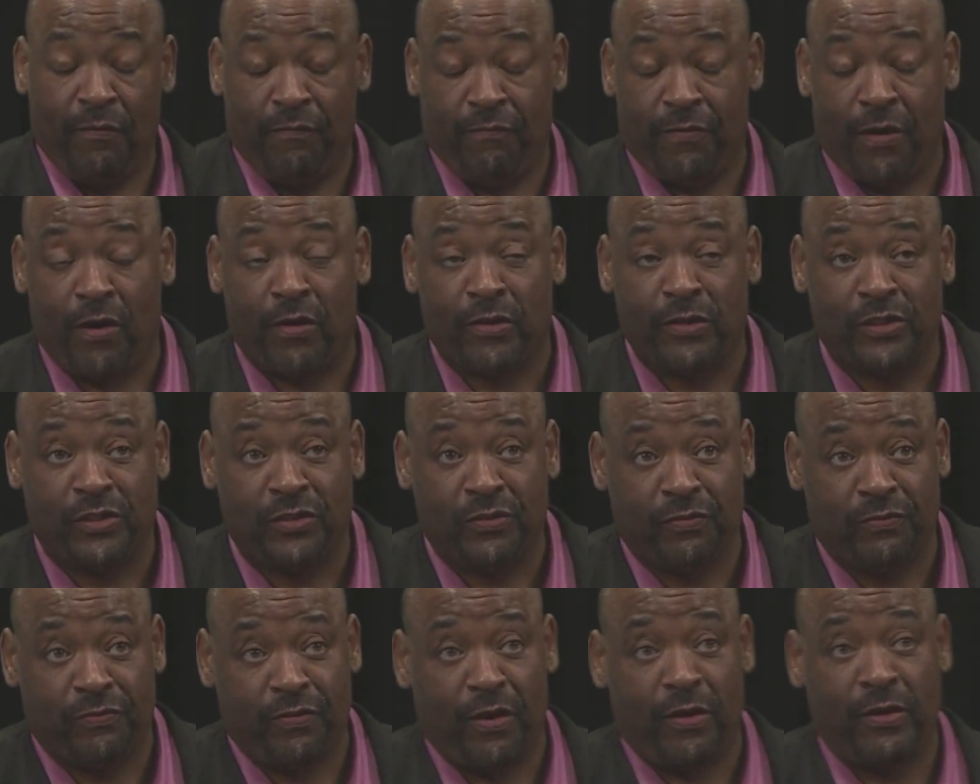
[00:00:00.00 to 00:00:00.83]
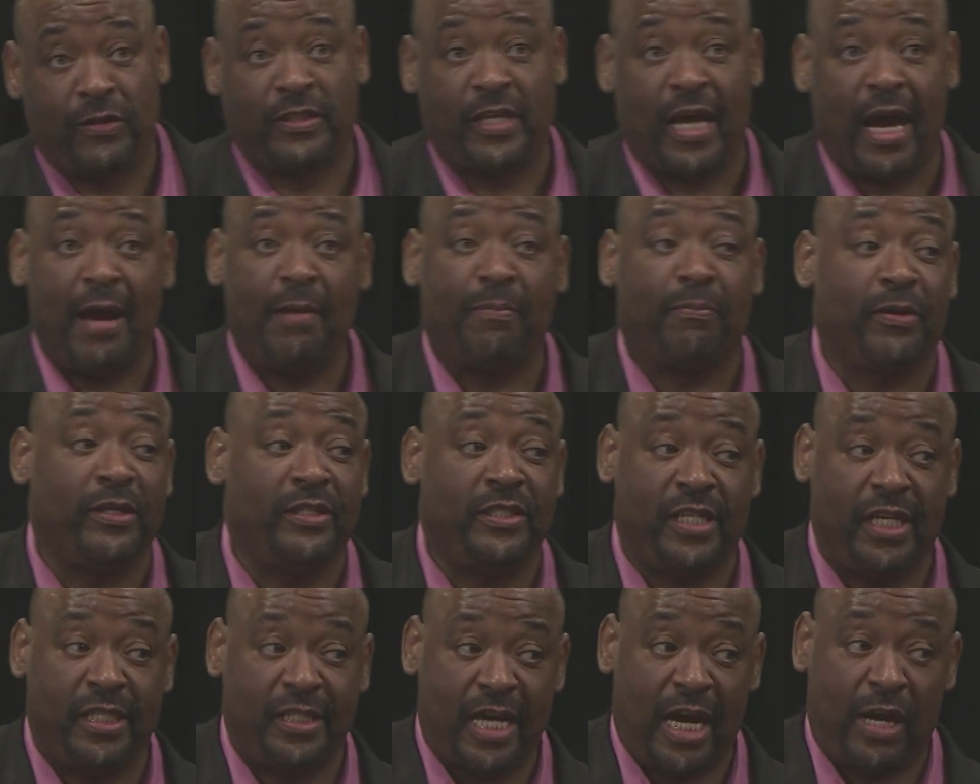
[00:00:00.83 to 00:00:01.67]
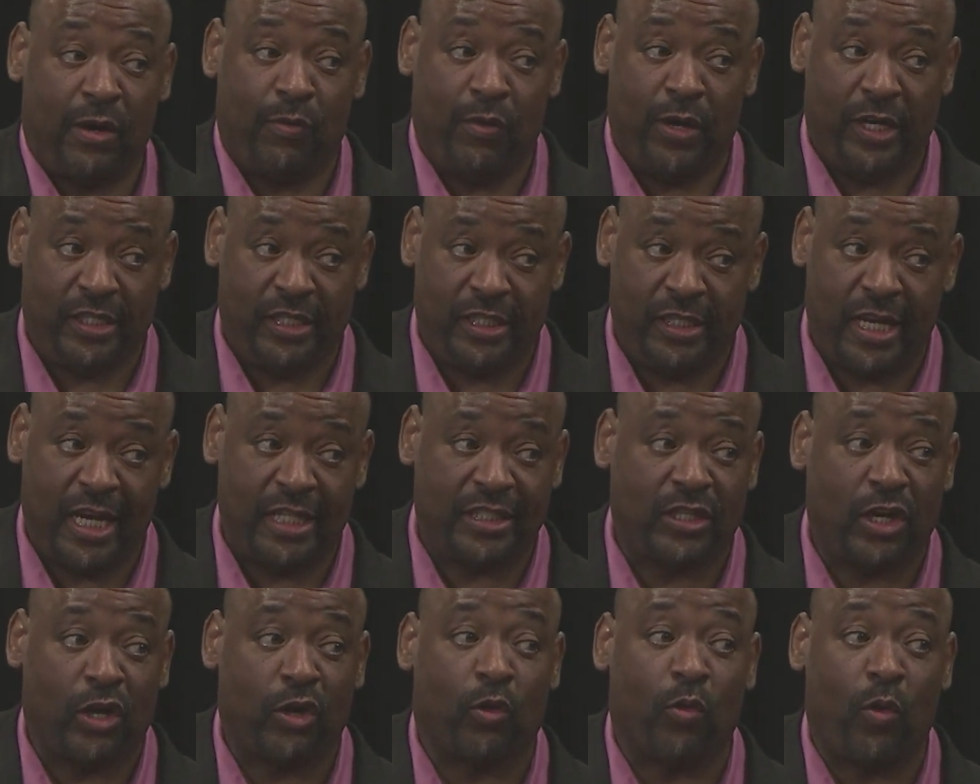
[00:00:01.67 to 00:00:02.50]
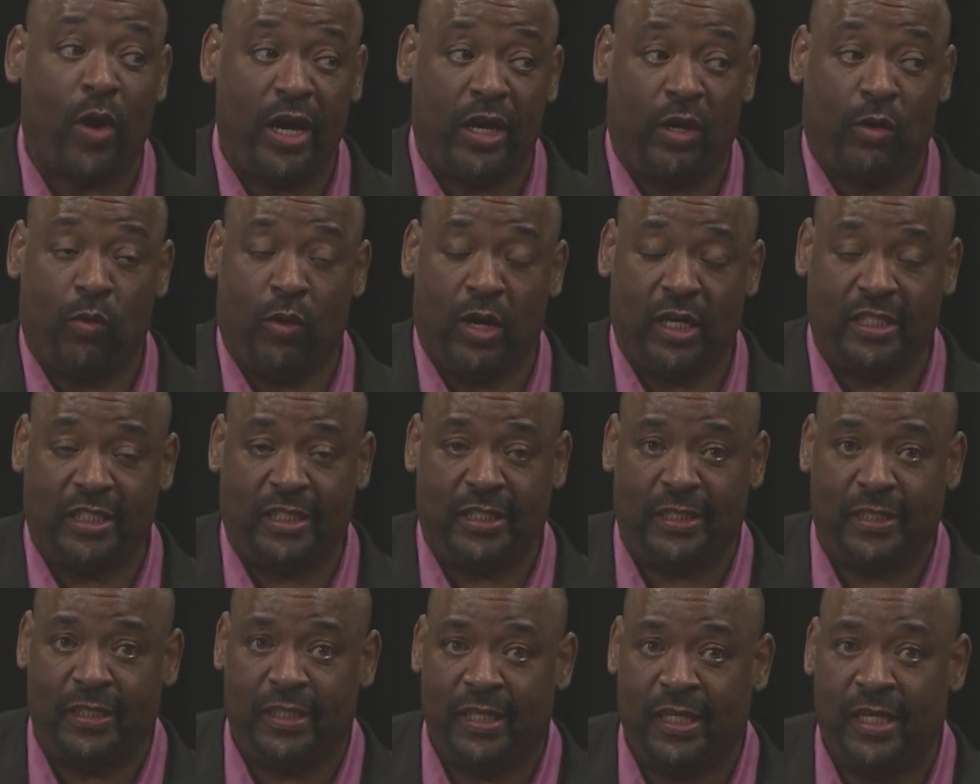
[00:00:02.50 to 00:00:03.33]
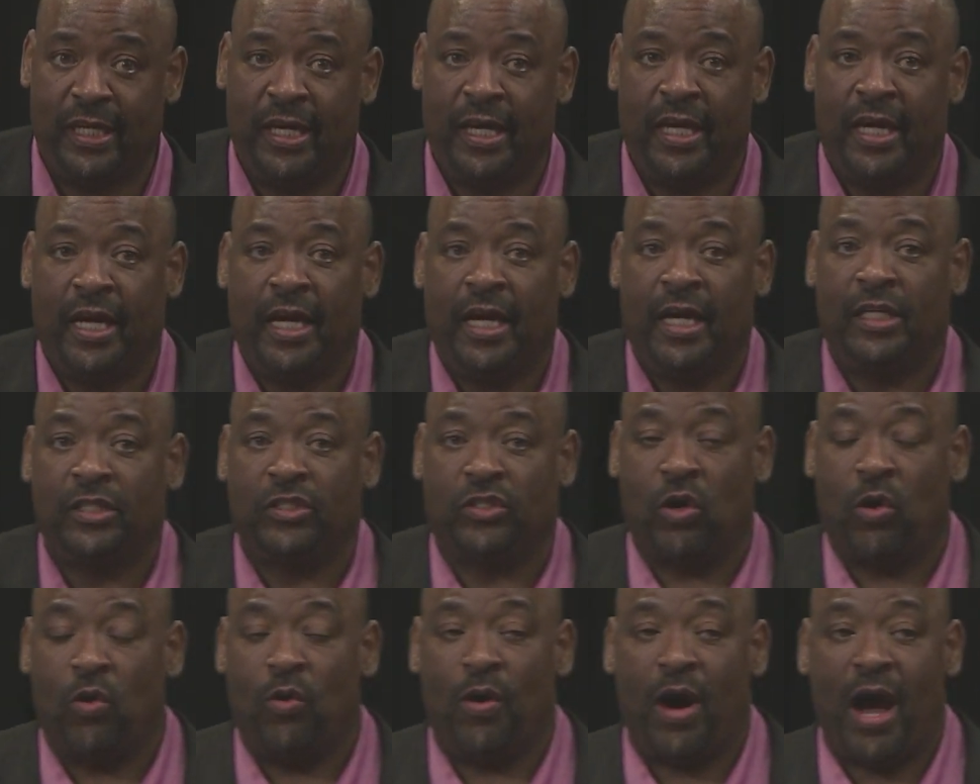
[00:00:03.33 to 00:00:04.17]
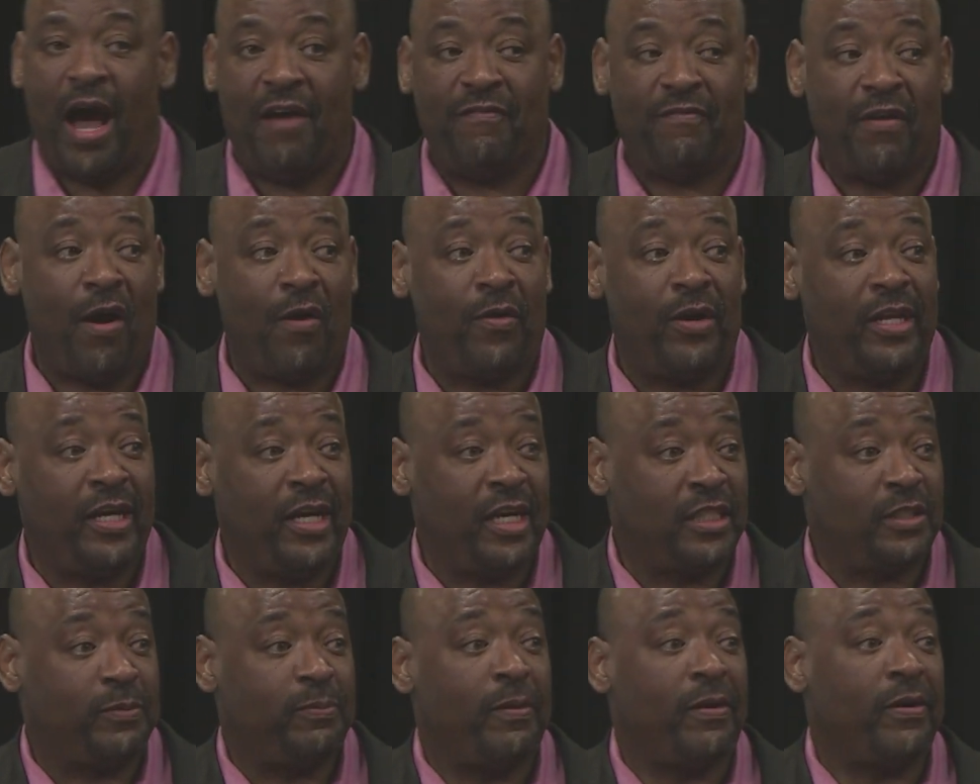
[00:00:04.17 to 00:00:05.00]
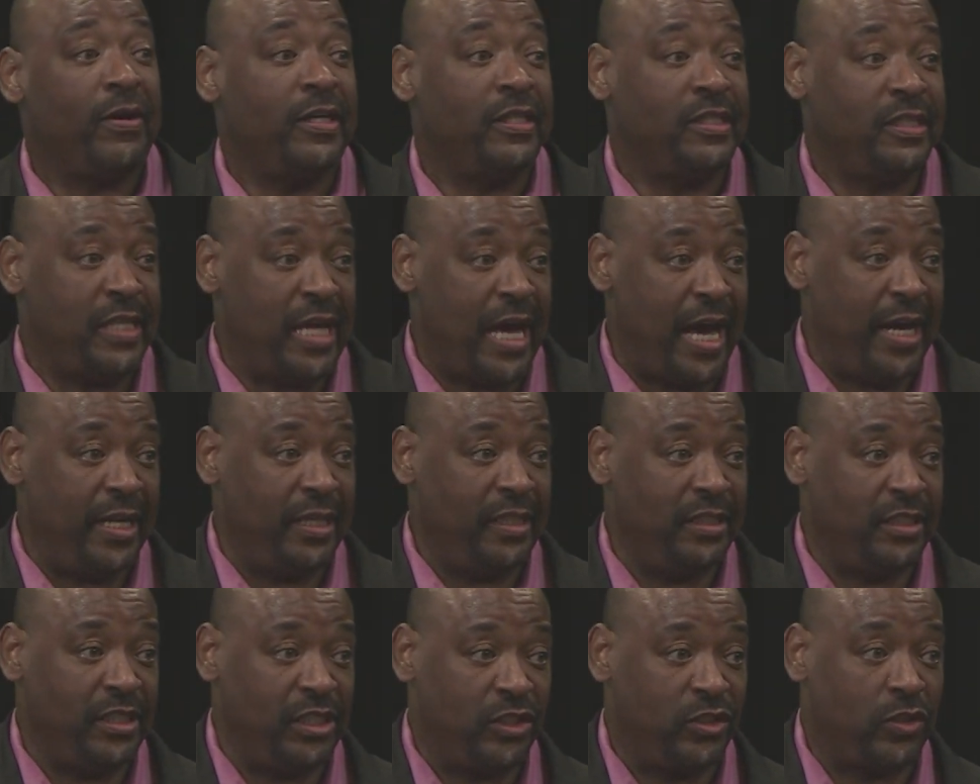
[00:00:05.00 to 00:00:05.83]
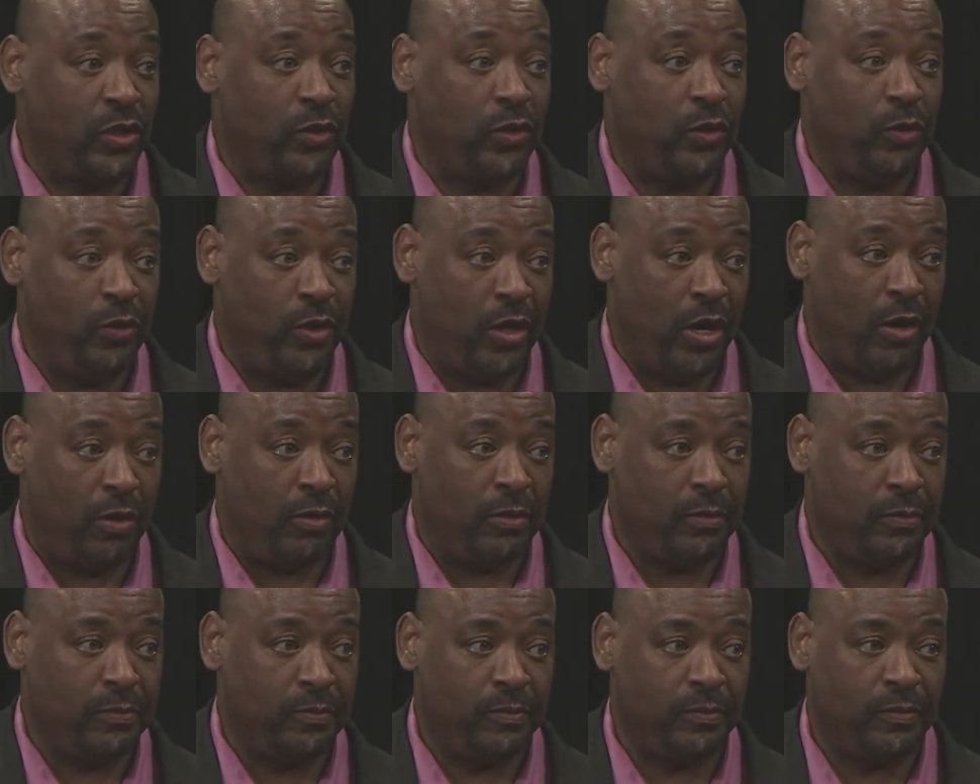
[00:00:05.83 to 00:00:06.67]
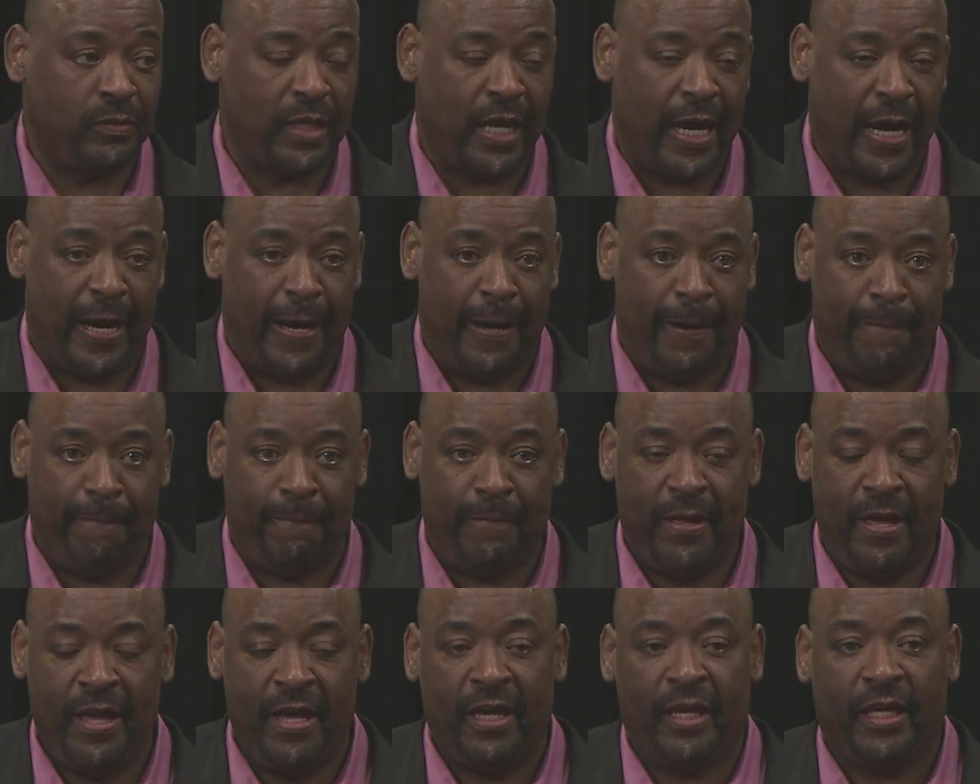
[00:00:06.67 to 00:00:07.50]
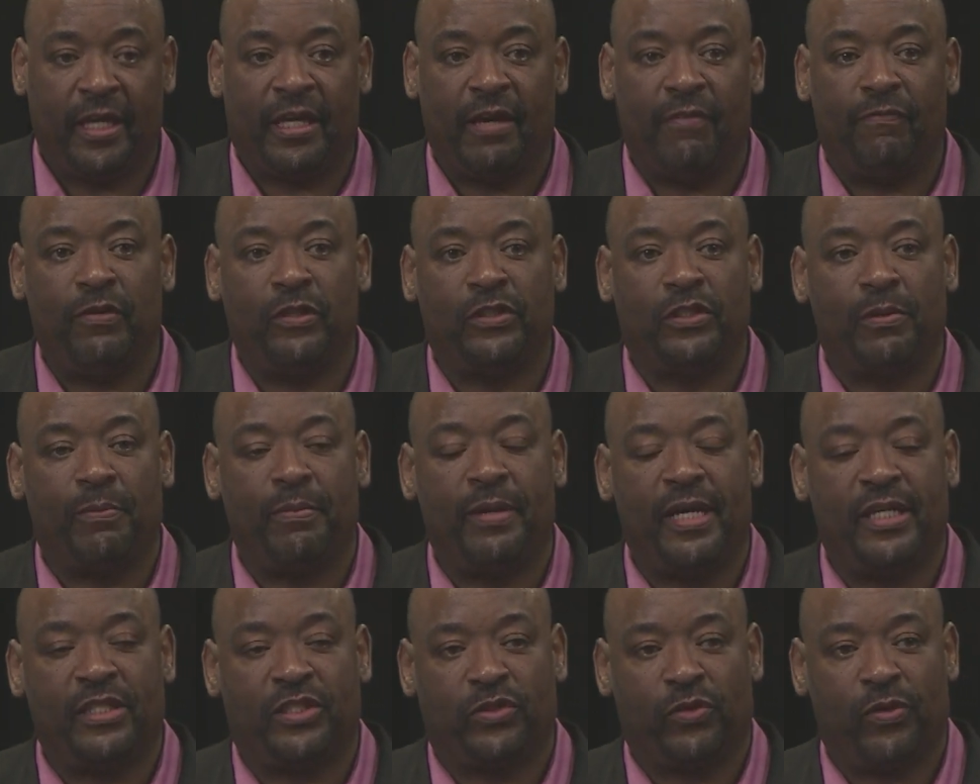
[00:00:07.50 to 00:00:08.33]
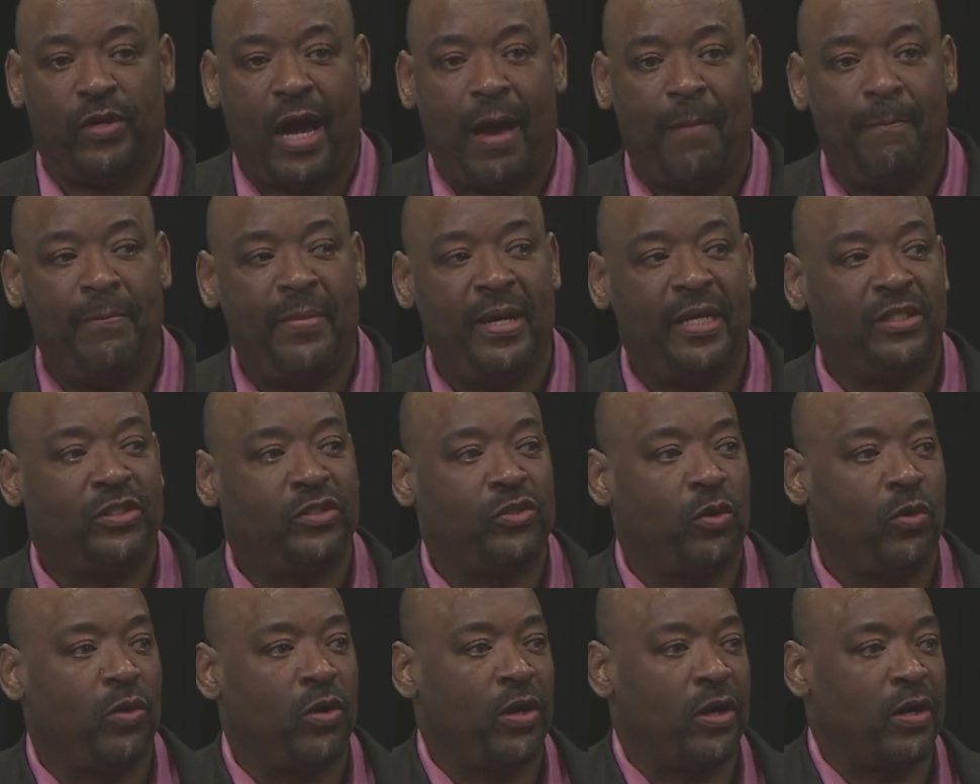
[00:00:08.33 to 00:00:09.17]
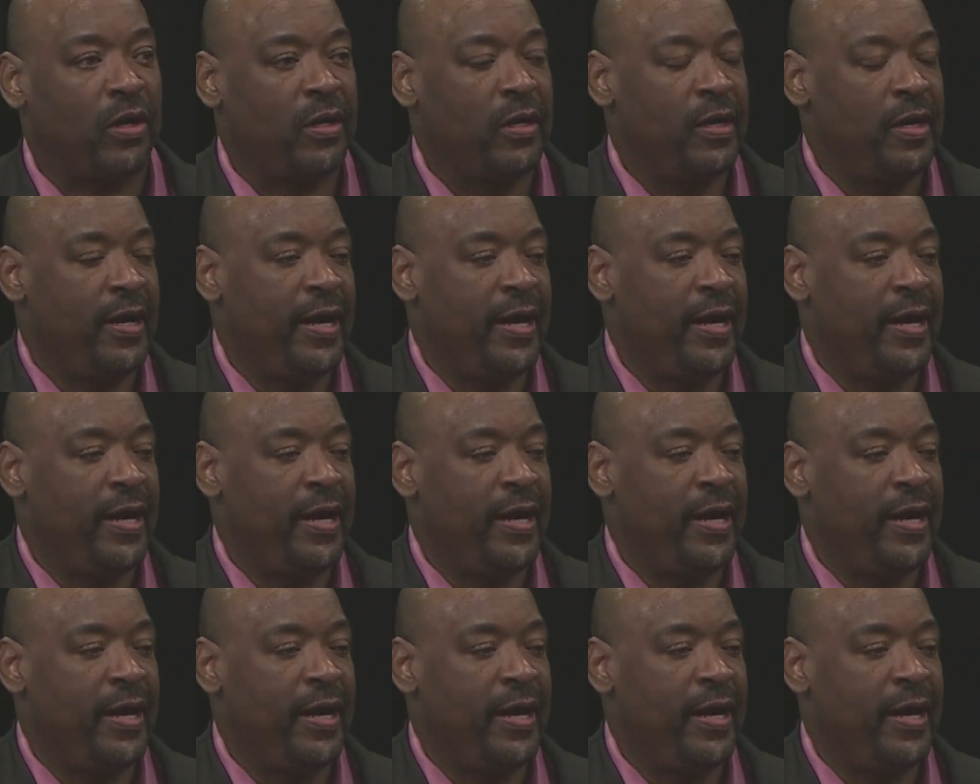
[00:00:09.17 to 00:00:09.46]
First, I appreciate that question. That's a great question. So I've already experienced that, just so you know. Give you some history. I mentor